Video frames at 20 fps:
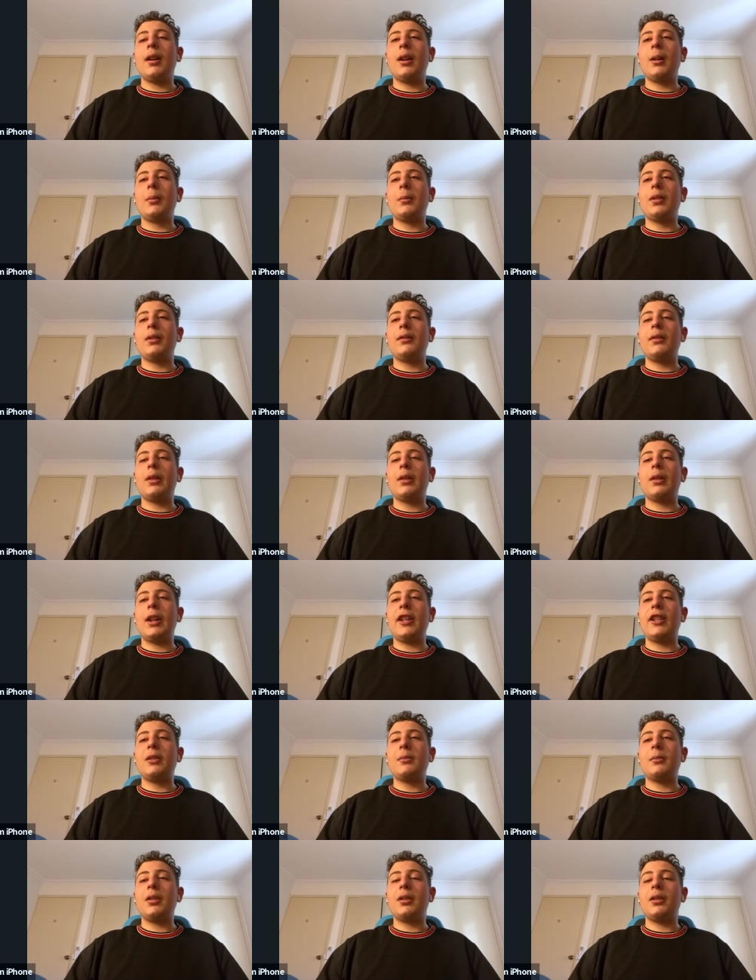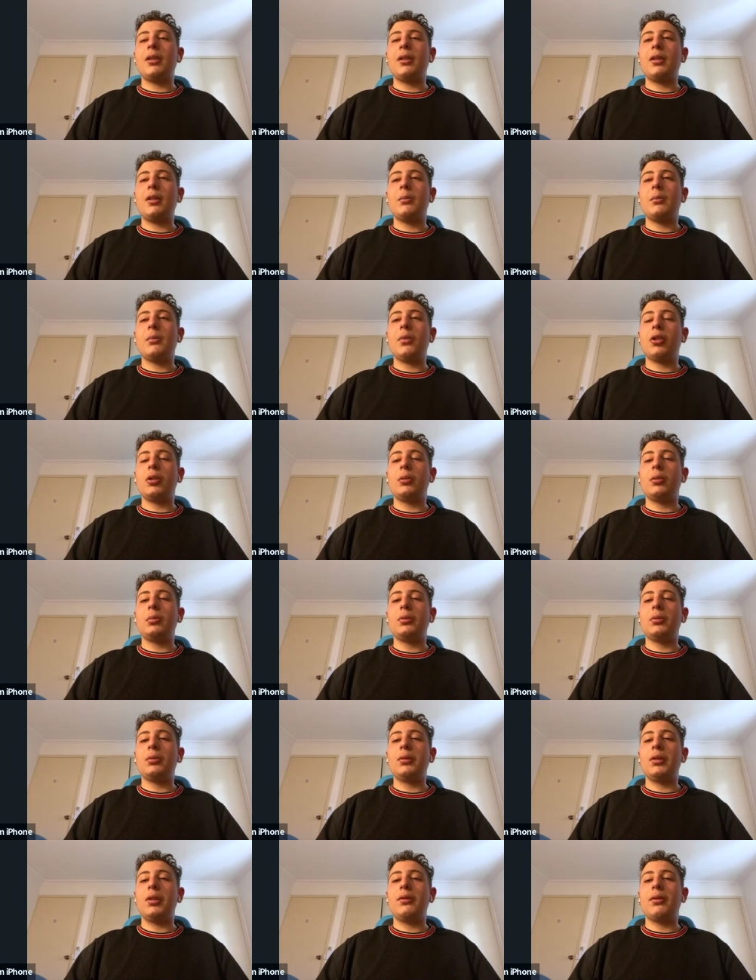And I believe that aids me in
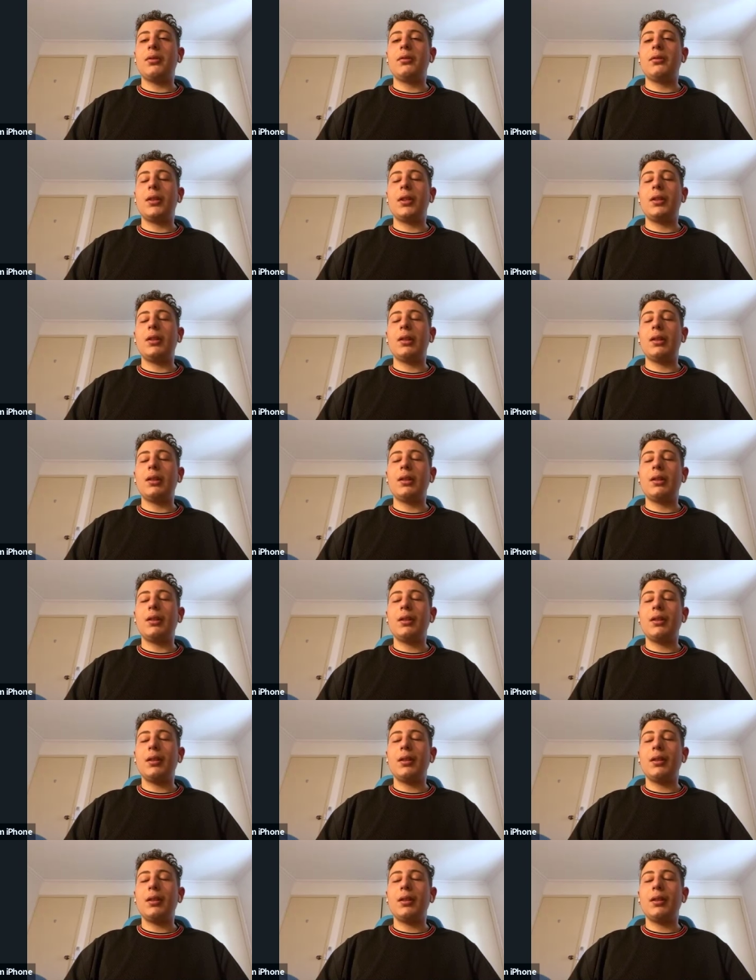multiple different things.